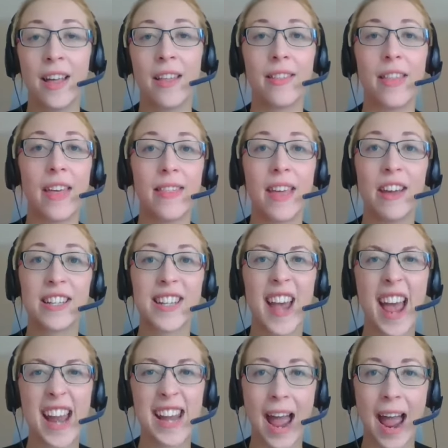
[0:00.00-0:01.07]
then they're
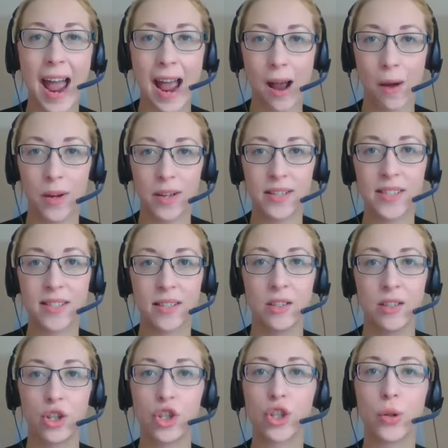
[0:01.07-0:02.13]
10 hours
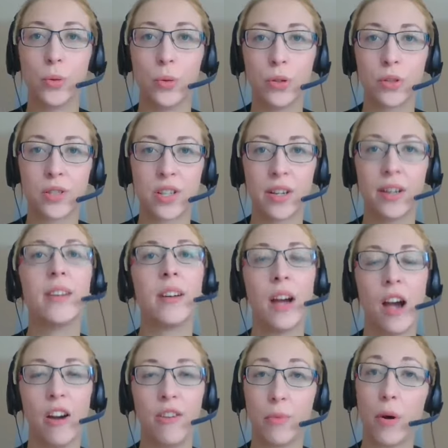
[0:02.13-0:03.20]
short
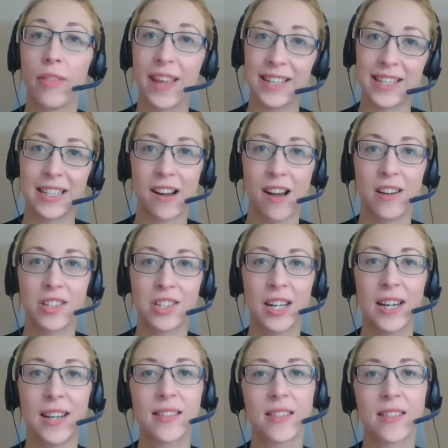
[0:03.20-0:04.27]
of what they did last
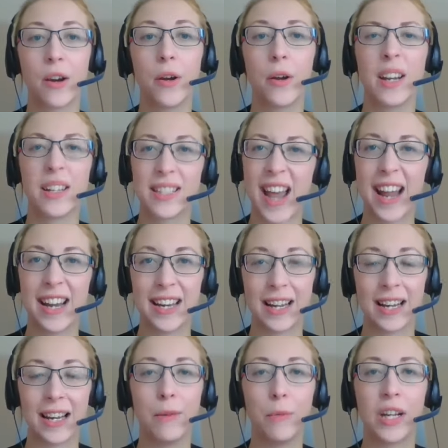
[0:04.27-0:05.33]
year. So
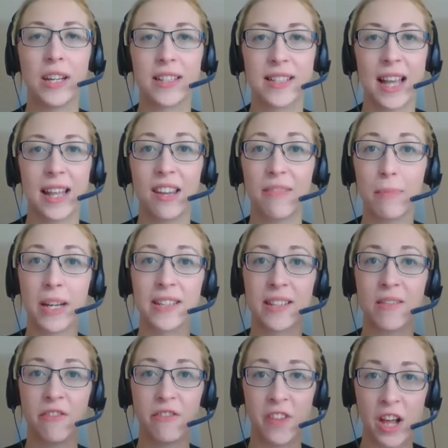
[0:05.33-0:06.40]
technically we could say they've been
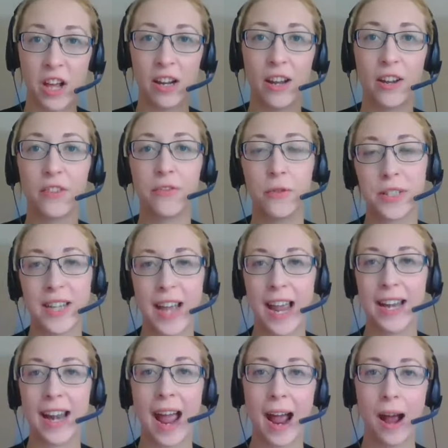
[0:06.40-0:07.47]
furloughed for
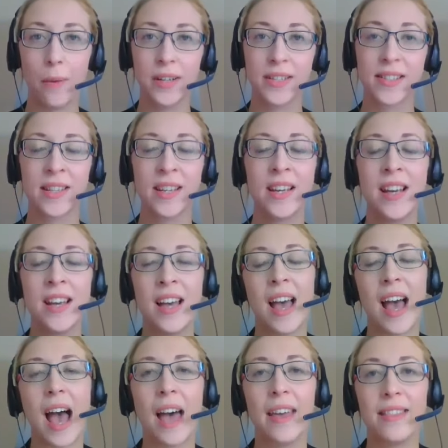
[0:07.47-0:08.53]
10 hours,
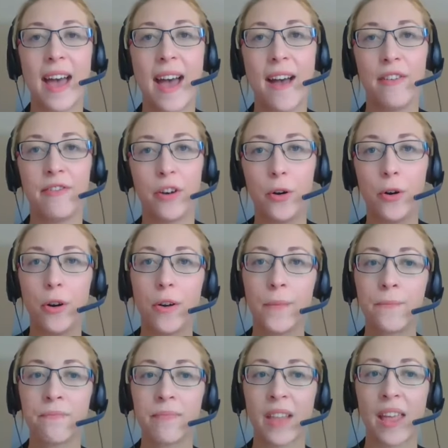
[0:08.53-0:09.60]
and therefore
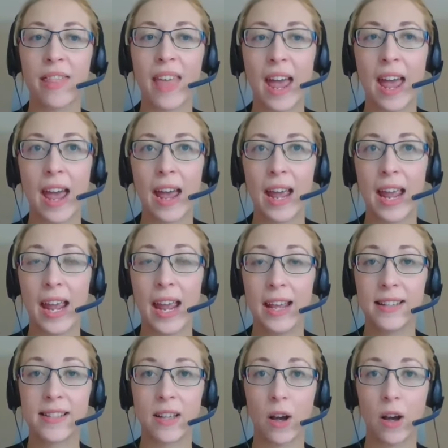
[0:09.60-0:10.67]
there
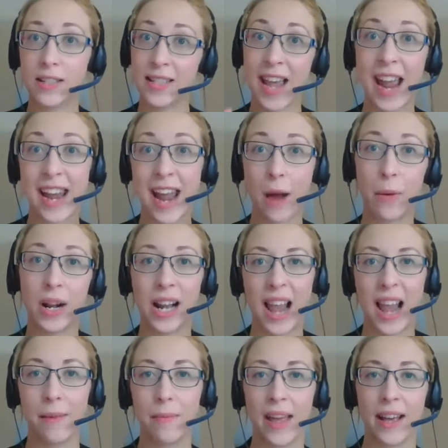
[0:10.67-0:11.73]
is a 10-hour
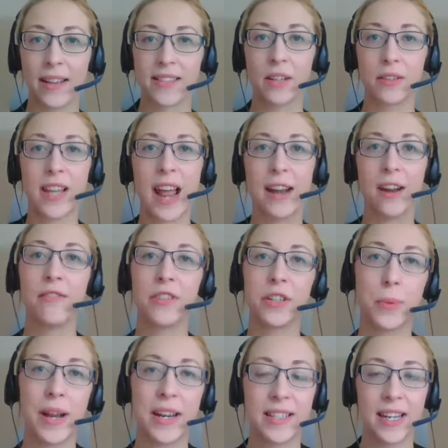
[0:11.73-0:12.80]
claim there, so 10 over
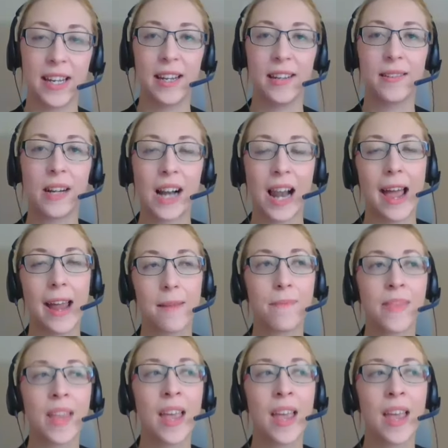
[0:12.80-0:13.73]
20 claim.